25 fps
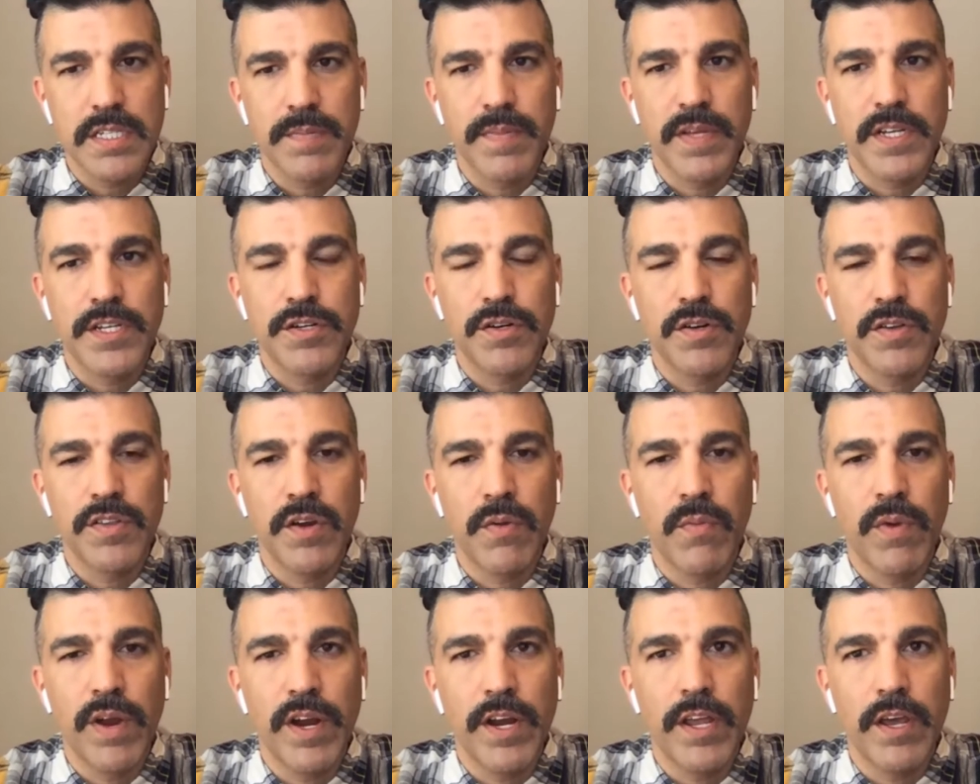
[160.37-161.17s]
They turned their
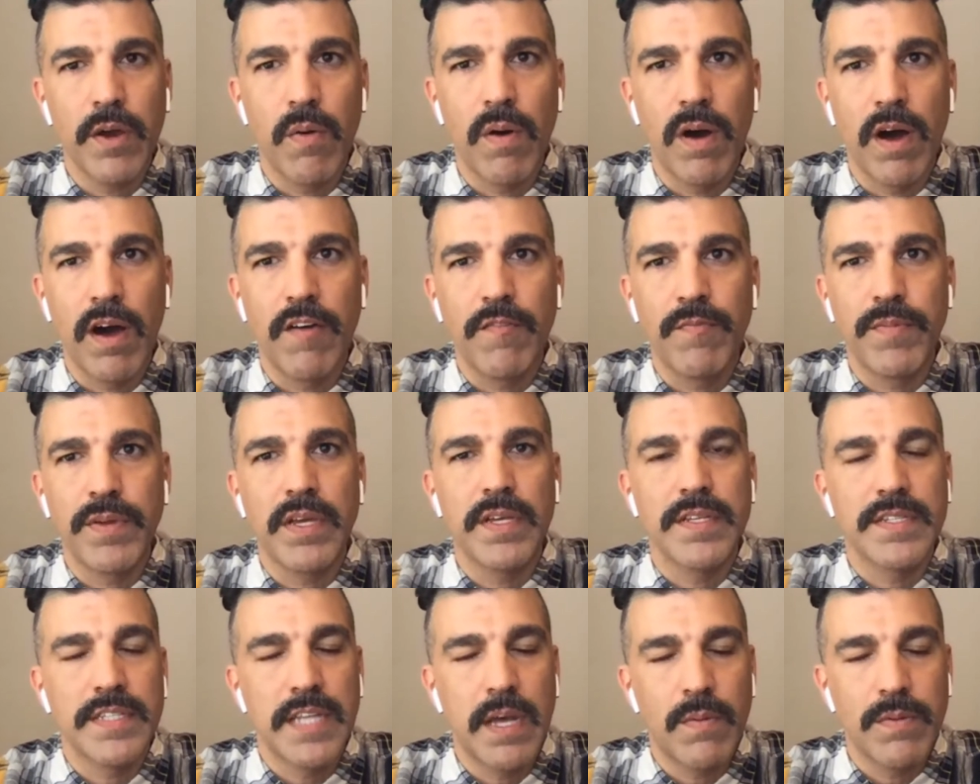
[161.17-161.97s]
radio off
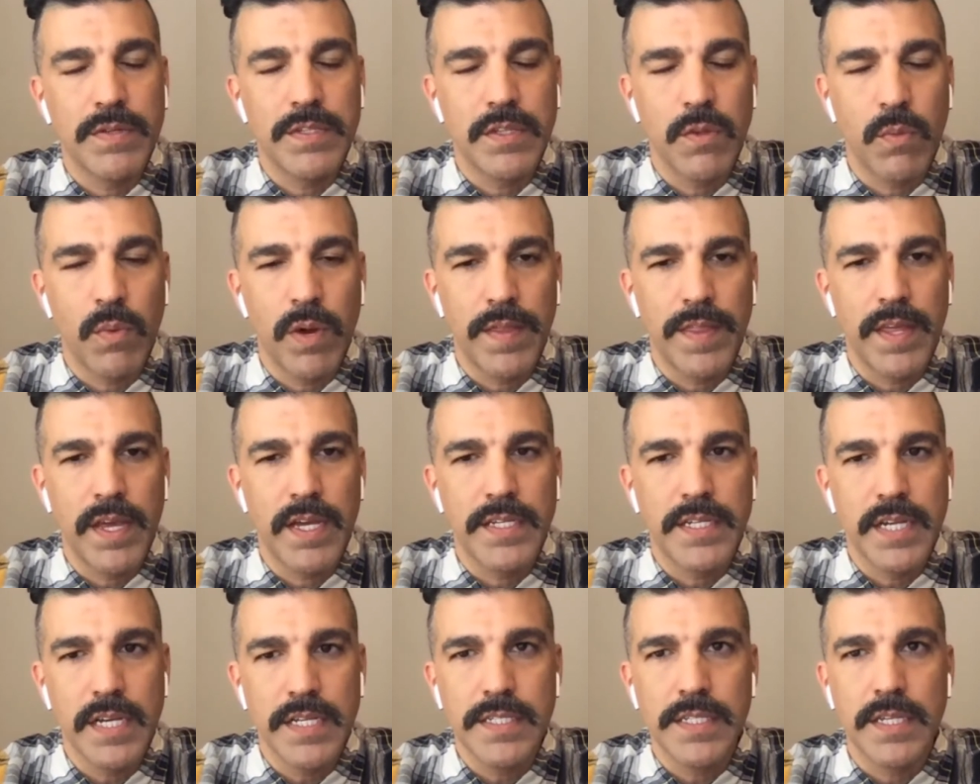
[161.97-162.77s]
because that was the way they had
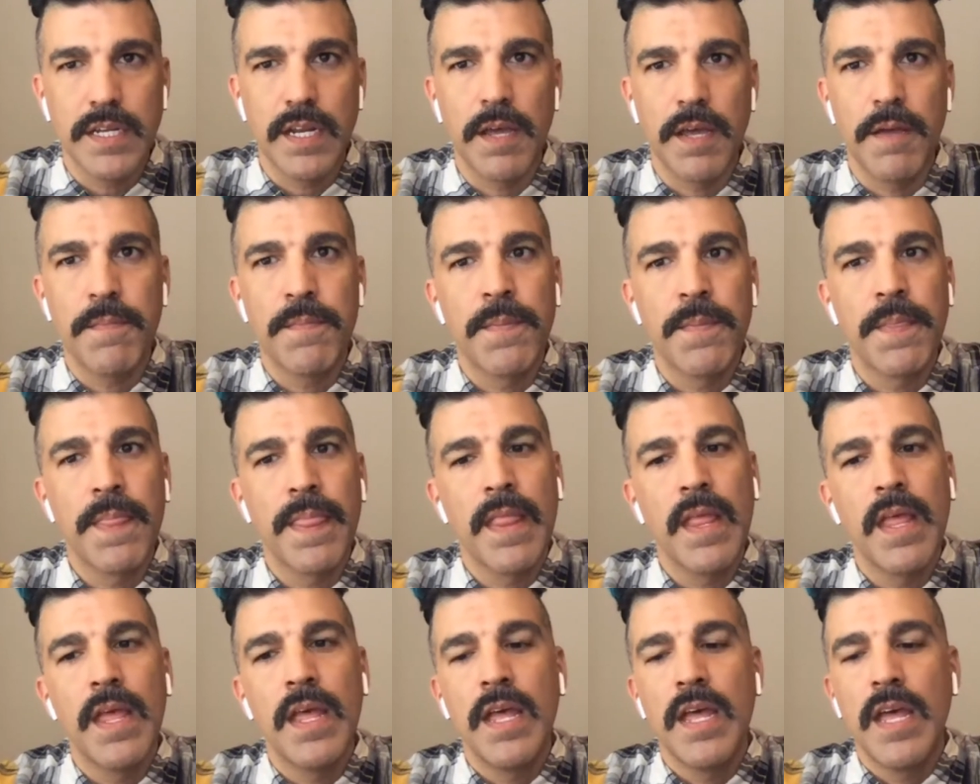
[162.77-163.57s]
tested it.
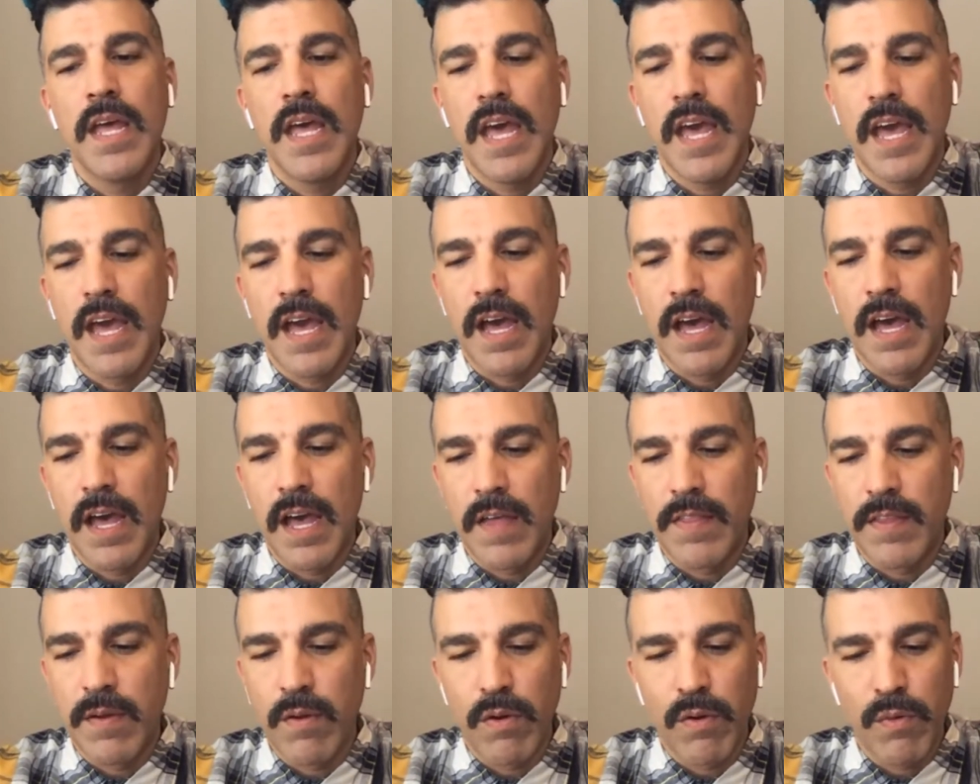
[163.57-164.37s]
And
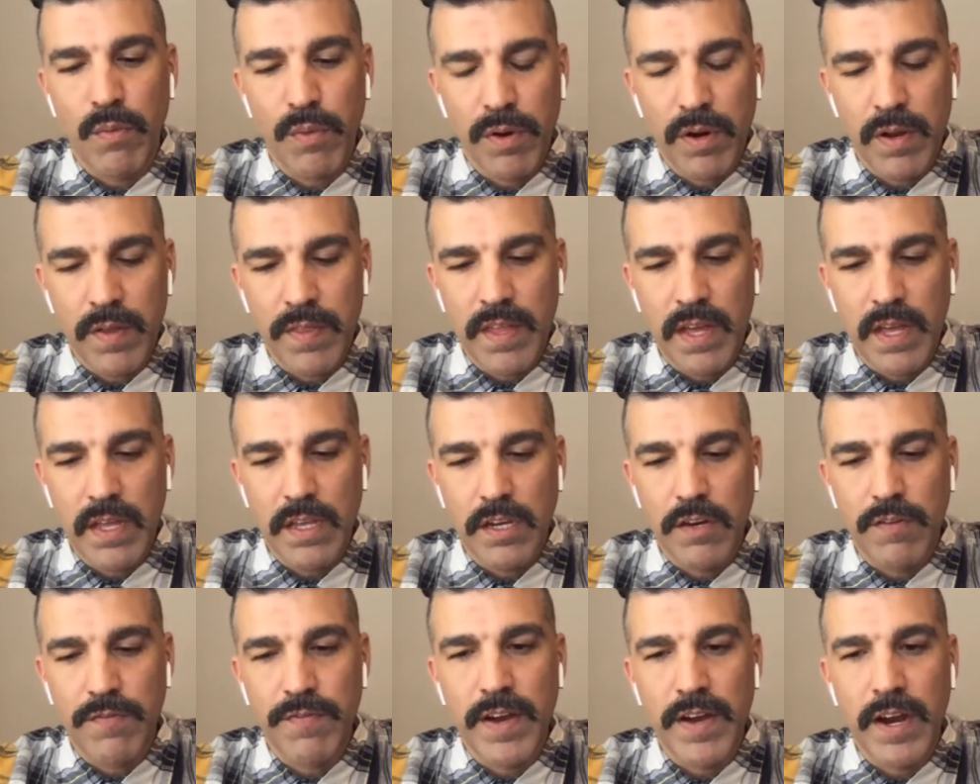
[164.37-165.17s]
they were worried that
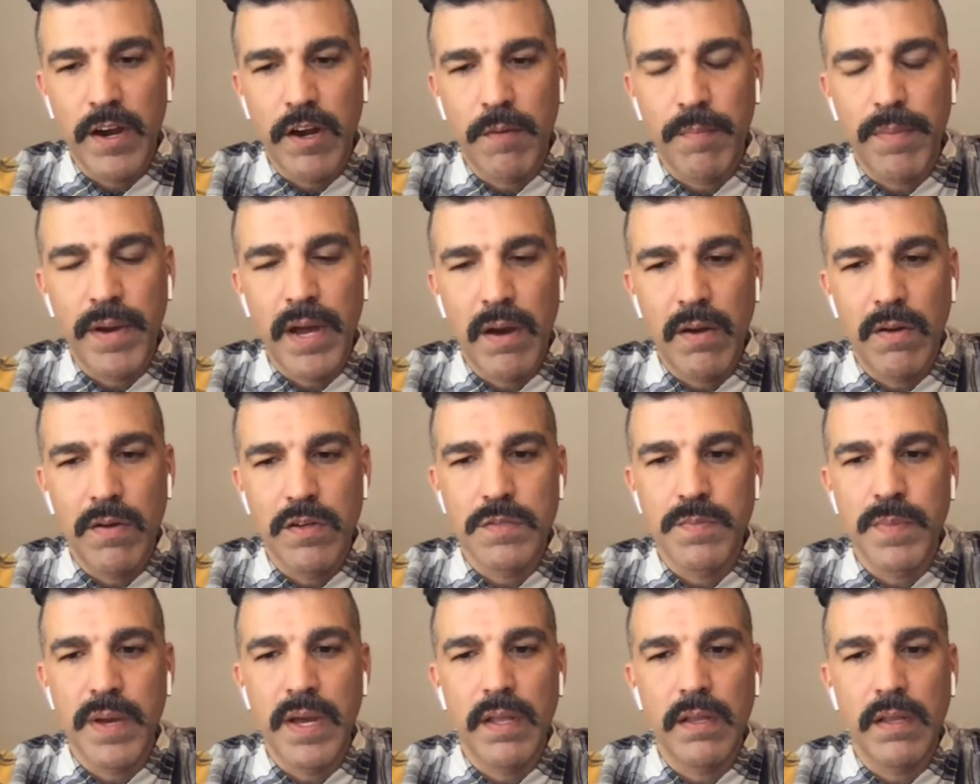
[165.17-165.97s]
firing pyros
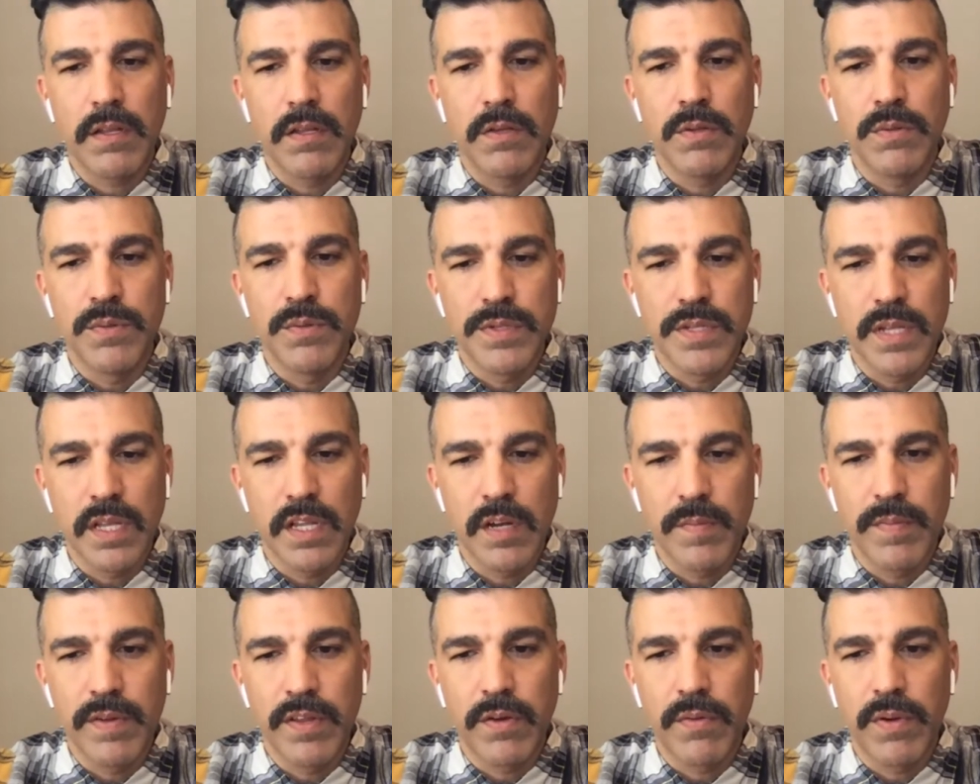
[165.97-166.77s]
might lose a little
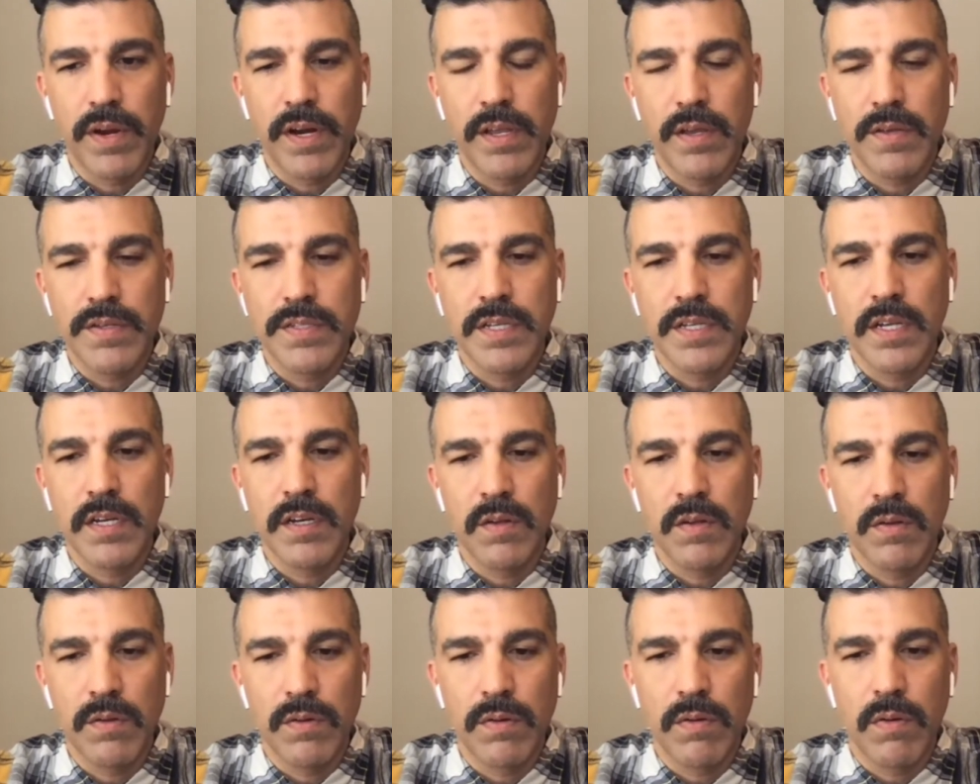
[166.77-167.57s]
bit of the radio signal
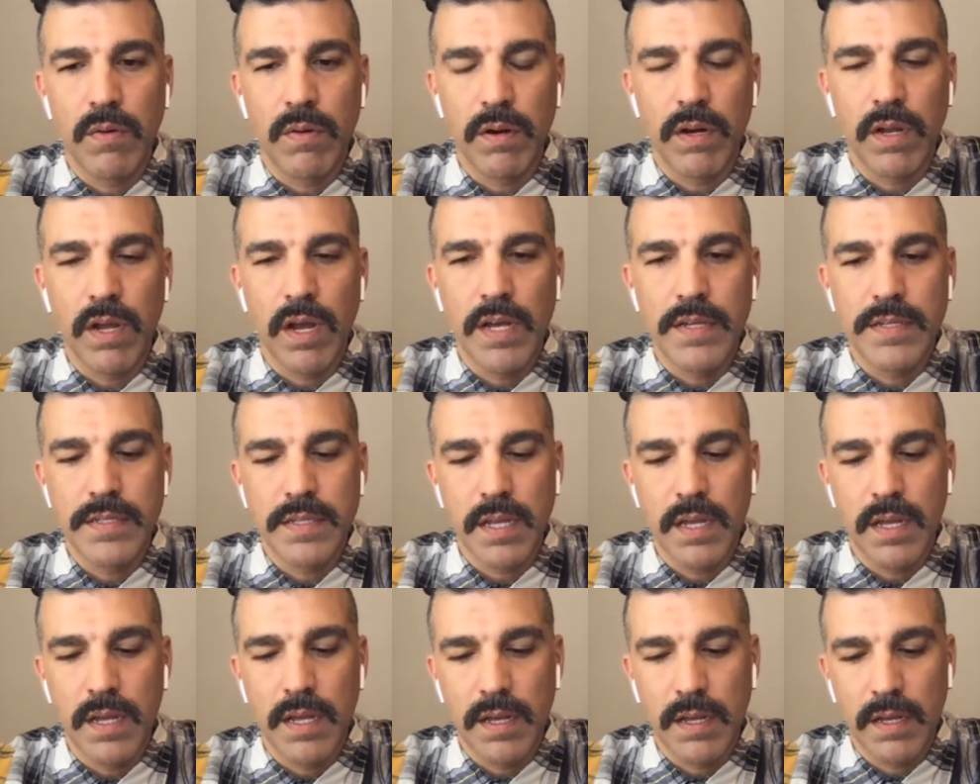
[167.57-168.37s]
or cause
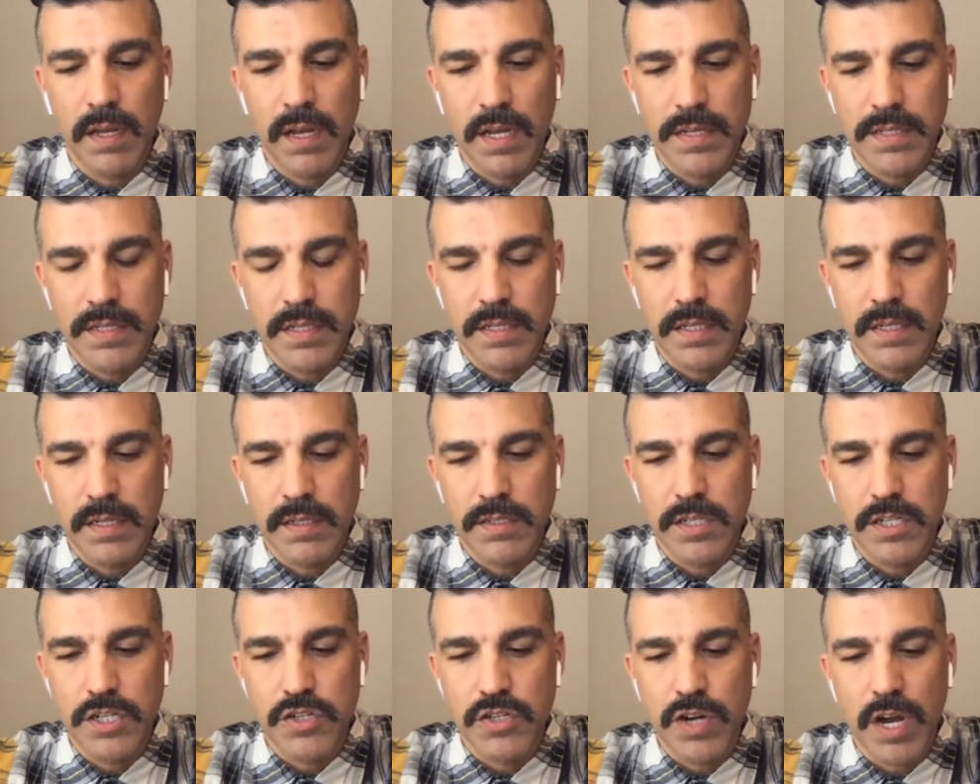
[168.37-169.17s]
it
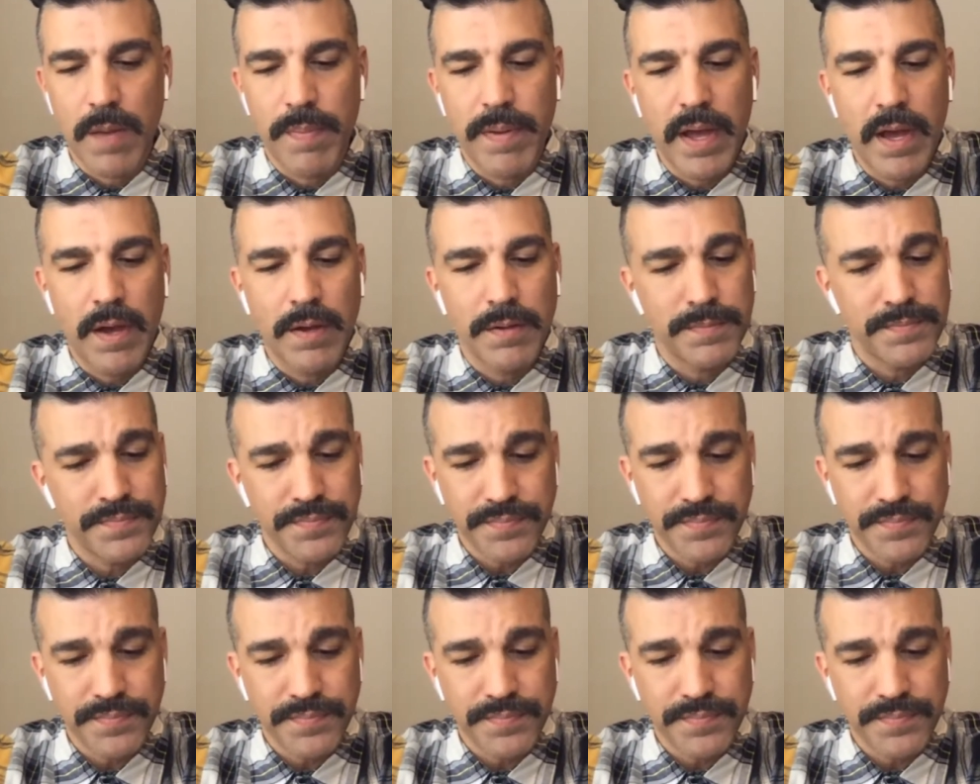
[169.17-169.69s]
to drop out.